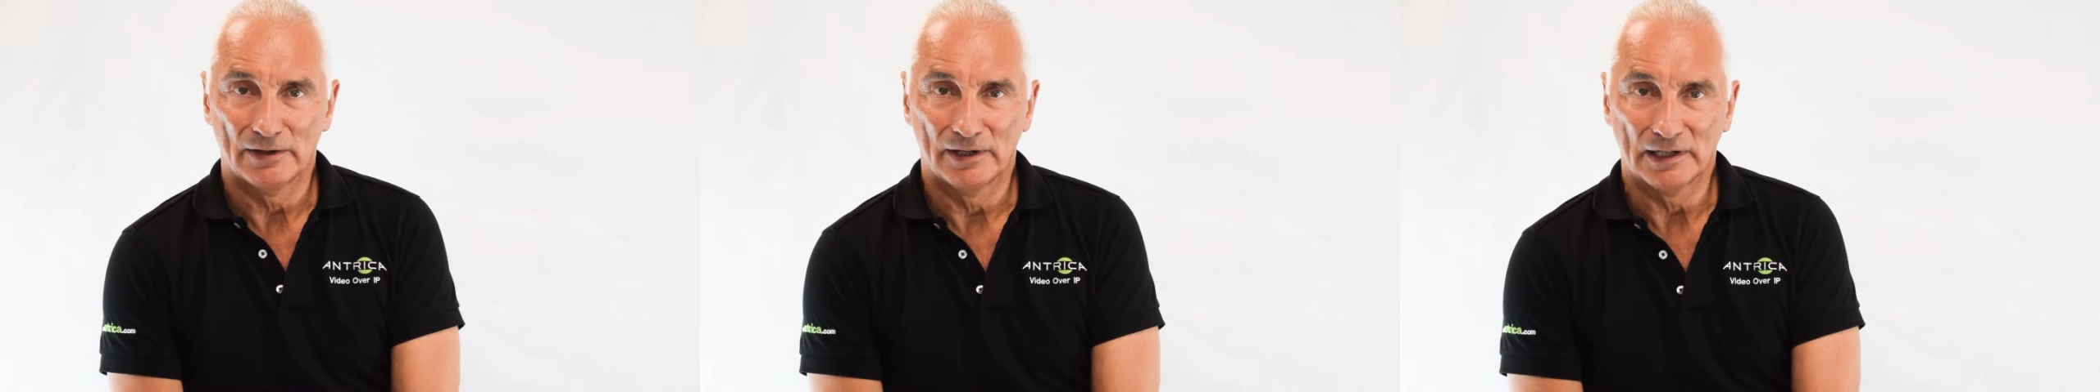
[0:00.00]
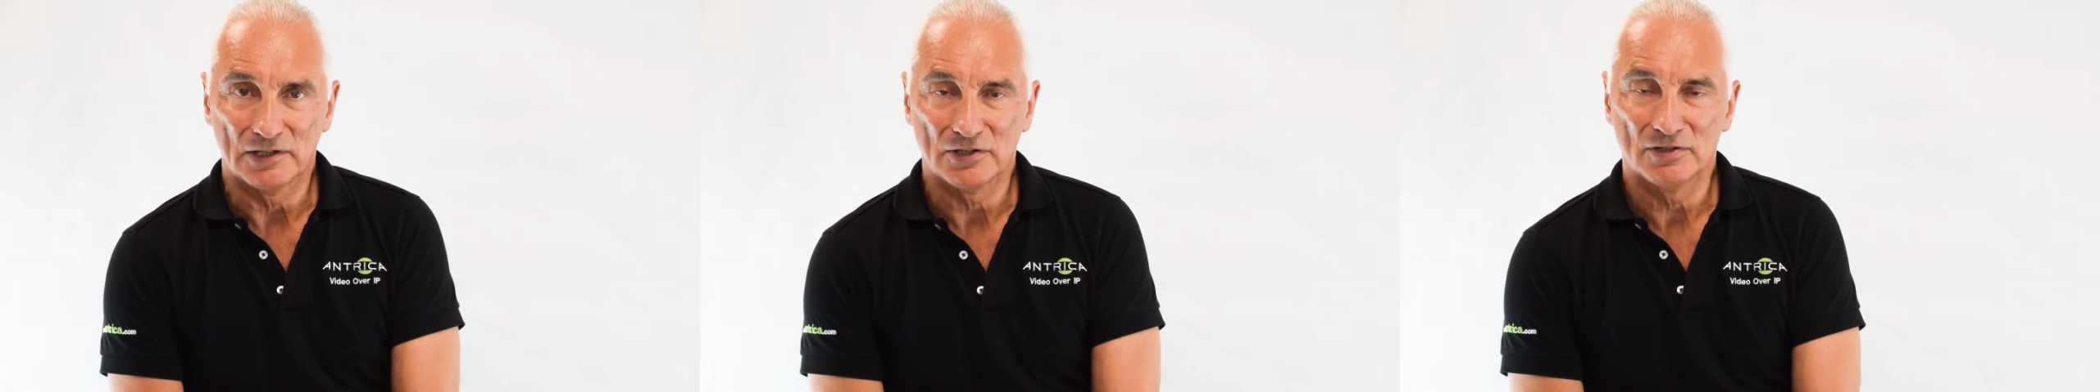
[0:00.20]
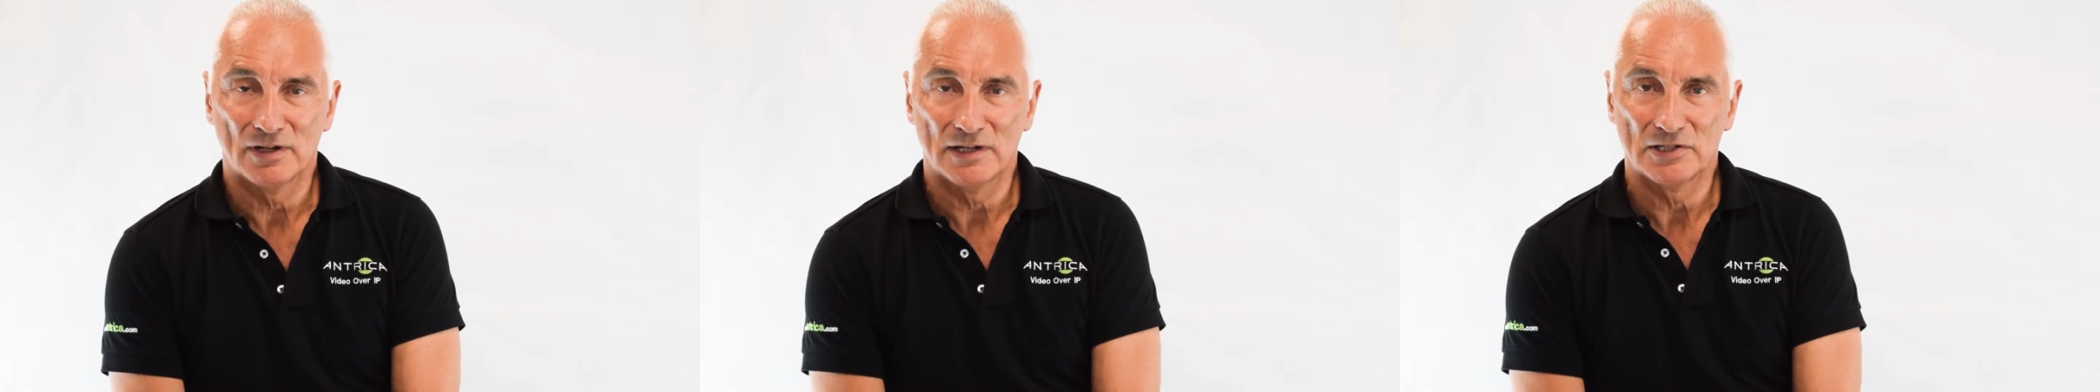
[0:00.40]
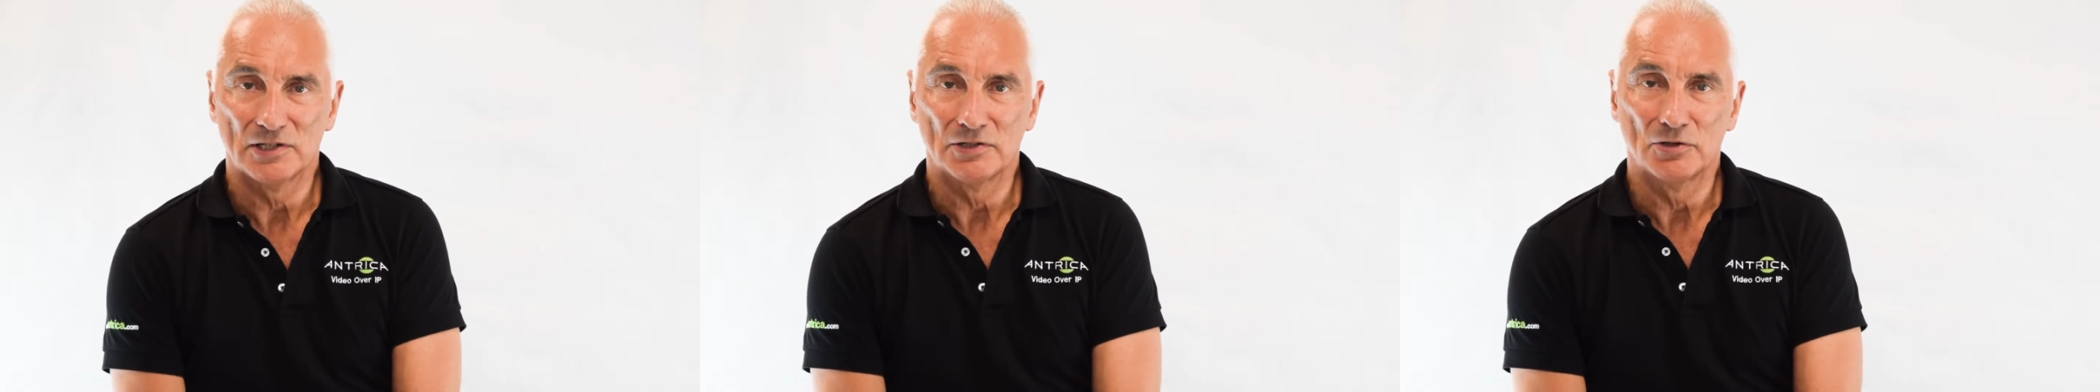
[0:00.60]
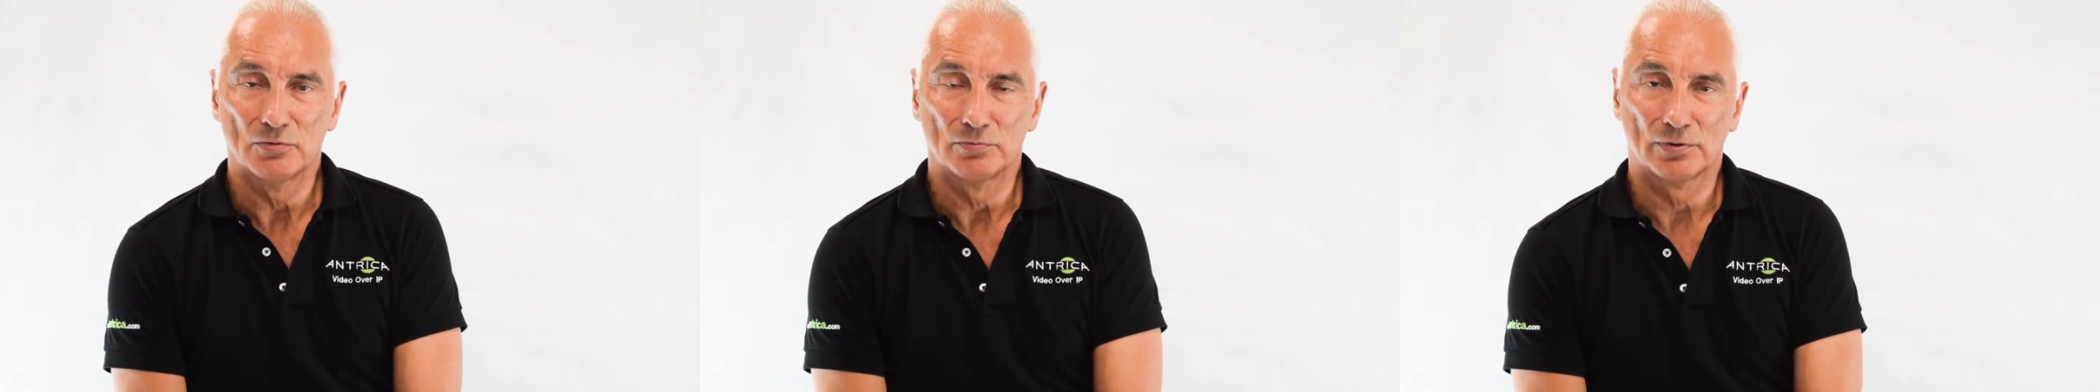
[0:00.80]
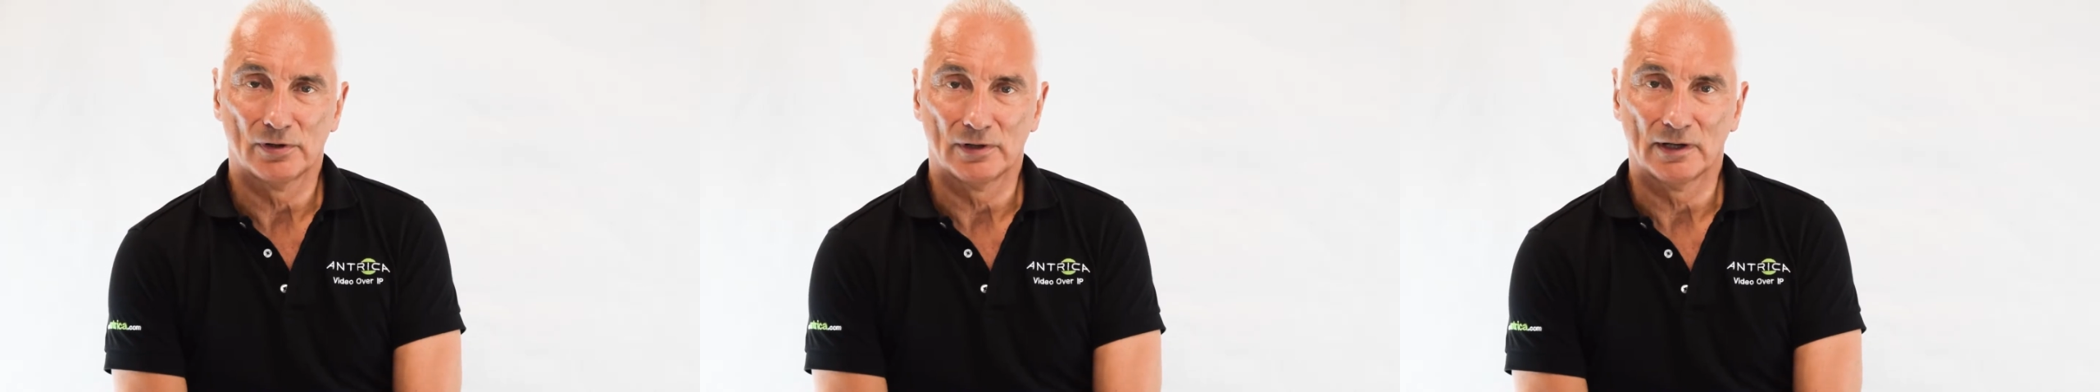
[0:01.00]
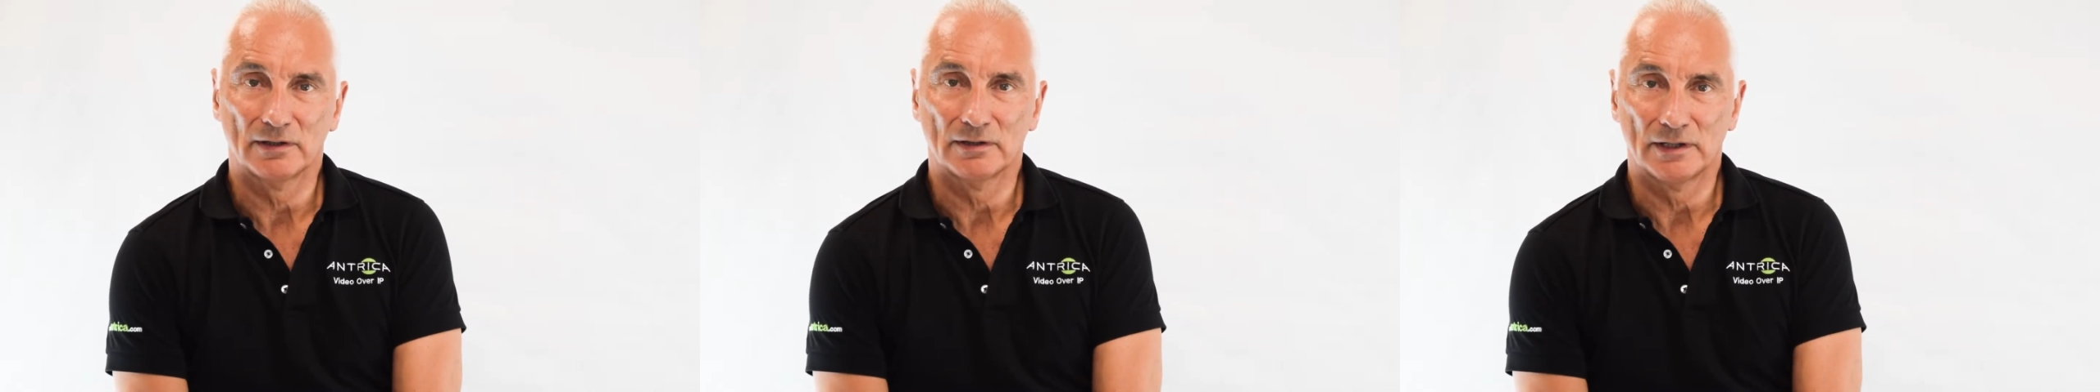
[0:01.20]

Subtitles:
an exciting new product,